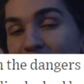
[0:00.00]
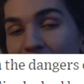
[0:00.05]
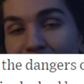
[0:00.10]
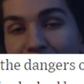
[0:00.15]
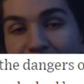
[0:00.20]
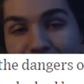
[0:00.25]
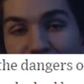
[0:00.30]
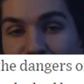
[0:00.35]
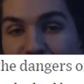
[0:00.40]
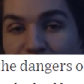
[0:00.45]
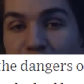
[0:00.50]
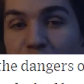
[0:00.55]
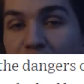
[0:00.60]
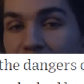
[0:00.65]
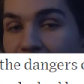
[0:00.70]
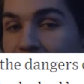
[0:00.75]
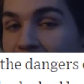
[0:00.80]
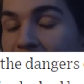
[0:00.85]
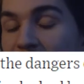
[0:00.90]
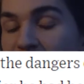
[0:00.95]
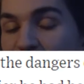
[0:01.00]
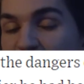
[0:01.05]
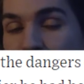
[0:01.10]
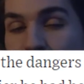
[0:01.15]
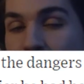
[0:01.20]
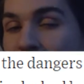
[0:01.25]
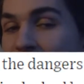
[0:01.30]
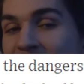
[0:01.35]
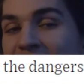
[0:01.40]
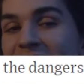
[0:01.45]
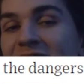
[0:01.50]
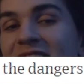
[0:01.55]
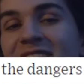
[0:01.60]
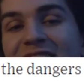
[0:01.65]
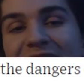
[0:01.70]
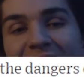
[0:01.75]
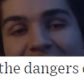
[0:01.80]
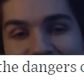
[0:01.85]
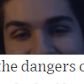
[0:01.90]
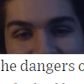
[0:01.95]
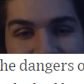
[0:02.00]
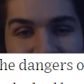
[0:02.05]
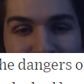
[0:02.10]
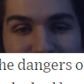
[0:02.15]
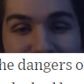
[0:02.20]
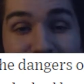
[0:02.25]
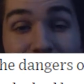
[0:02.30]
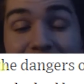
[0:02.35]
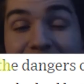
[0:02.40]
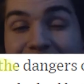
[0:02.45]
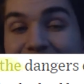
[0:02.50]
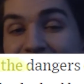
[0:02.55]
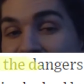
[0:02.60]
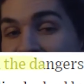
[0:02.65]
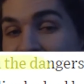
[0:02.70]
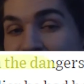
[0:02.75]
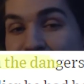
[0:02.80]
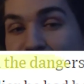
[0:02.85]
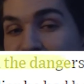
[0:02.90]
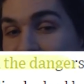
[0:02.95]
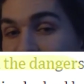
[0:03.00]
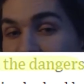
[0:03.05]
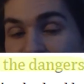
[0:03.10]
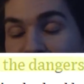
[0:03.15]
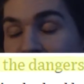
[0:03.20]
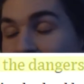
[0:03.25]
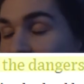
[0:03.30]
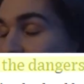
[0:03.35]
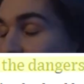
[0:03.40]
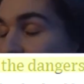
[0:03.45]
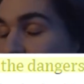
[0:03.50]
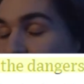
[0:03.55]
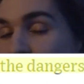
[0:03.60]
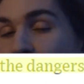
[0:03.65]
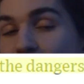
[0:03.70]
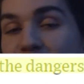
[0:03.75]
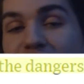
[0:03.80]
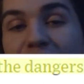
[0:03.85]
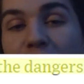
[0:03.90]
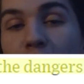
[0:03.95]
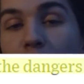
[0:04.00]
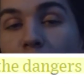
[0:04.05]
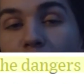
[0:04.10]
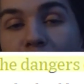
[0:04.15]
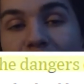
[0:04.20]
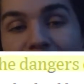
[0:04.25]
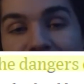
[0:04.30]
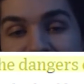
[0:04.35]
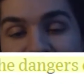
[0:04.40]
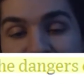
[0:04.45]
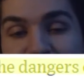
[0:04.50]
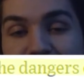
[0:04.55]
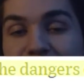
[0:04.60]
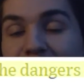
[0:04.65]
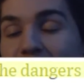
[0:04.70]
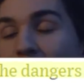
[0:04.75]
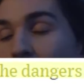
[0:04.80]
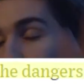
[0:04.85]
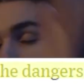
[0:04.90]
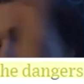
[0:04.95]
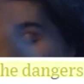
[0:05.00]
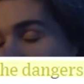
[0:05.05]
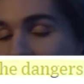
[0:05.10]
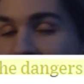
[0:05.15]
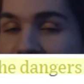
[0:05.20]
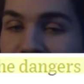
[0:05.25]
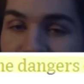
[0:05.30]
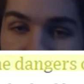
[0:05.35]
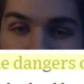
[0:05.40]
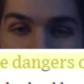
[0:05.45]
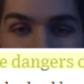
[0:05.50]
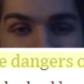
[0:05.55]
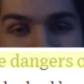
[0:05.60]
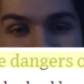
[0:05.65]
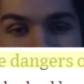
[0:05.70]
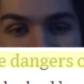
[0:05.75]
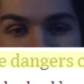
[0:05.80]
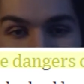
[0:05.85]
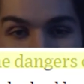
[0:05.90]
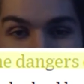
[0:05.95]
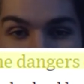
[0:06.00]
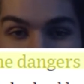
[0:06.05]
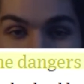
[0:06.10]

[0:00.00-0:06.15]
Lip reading: articles were Swiftian satires on the dangers of confusing correlation with causation.